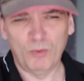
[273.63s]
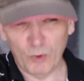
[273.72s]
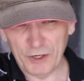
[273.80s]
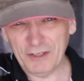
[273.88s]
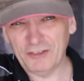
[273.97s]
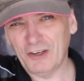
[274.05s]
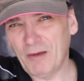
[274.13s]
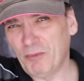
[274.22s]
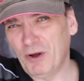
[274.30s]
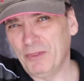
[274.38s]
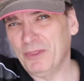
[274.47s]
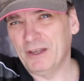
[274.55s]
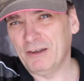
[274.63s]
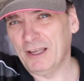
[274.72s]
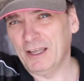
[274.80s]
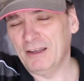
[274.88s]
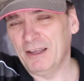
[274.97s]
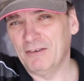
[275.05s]
when it's up on
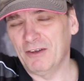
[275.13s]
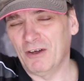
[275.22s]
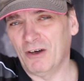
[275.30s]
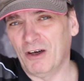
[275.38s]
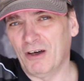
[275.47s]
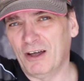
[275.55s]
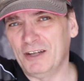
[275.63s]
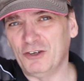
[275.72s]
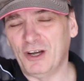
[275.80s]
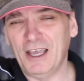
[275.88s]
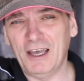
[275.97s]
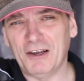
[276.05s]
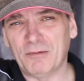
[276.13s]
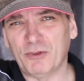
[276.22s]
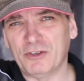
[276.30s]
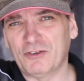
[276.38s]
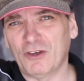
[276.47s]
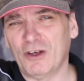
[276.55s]
your head, up on
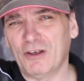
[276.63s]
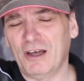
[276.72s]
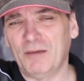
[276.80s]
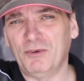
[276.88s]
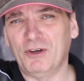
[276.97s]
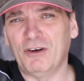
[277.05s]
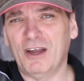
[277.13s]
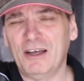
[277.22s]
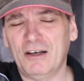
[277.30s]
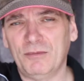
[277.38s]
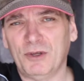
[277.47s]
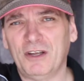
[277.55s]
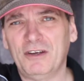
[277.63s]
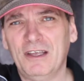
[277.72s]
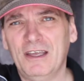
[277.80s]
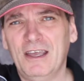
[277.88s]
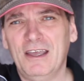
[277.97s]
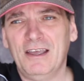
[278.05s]
the top of your helmet,
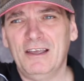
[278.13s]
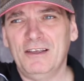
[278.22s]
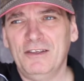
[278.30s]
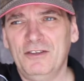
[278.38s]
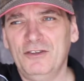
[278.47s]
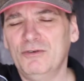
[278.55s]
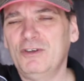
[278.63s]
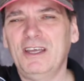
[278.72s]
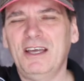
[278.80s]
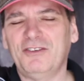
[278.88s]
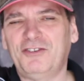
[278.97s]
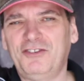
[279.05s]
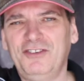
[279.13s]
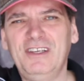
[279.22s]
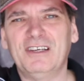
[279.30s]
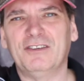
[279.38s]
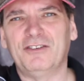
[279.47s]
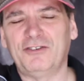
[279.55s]
you can't
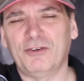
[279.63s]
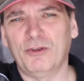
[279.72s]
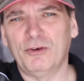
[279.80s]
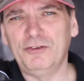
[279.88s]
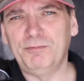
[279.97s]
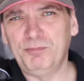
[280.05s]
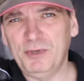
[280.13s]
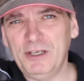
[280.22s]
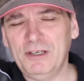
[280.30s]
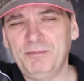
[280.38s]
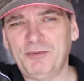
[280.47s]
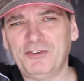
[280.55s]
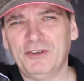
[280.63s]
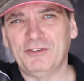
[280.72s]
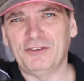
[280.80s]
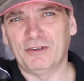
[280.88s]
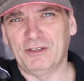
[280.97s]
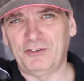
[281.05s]
see it. So those beeps,
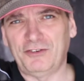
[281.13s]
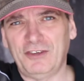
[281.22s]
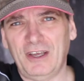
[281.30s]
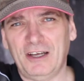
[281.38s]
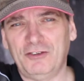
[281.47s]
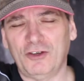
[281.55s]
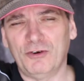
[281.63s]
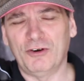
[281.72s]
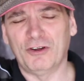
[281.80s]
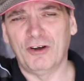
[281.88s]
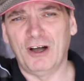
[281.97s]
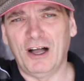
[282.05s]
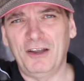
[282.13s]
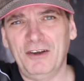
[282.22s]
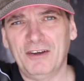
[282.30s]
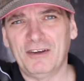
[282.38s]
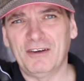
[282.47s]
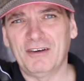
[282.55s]
so let's say I turn it on,
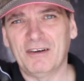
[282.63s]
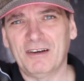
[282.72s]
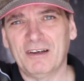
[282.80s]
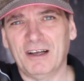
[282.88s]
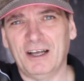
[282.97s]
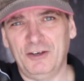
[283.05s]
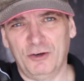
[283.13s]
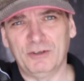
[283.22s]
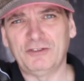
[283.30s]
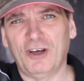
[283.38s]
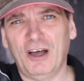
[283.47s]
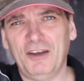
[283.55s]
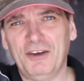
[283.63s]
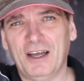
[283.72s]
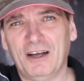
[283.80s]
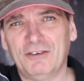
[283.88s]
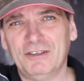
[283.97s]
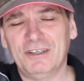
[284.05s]
I know it's on
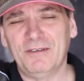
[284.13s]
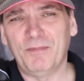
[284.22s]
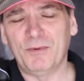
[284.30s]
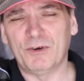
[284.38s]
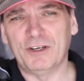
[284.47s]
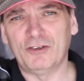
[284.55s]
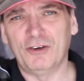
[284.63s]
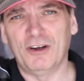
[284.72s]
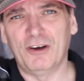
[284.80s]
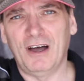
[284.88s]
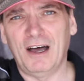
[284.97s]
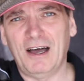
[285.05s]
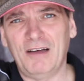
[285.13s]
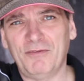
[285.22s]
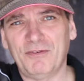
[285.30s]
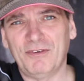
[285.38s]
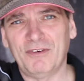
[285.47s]
now. When I turn it off,